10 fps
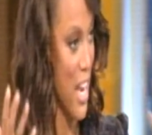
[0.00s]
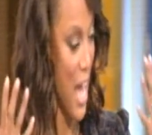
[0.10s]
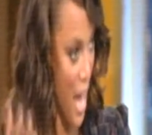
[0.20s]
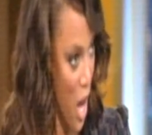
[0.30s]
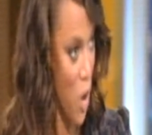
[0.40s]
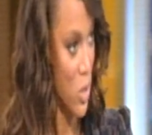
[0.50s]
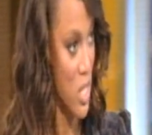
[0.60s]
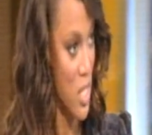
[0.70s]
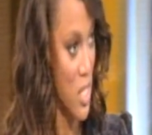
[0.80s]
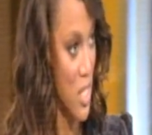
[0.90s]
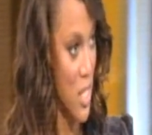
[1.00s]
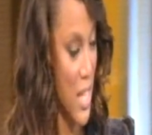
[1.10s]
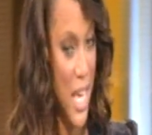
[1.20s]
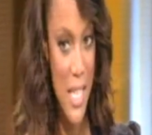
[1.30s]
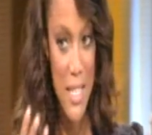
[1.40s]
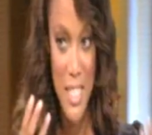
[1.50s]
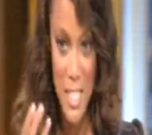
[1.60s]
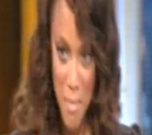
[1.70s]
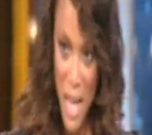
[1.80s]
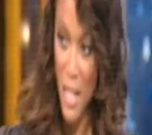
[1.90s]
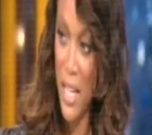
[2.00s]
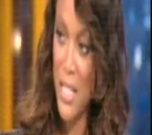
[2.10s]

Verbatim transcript: it out. Oh, yeah. They can smell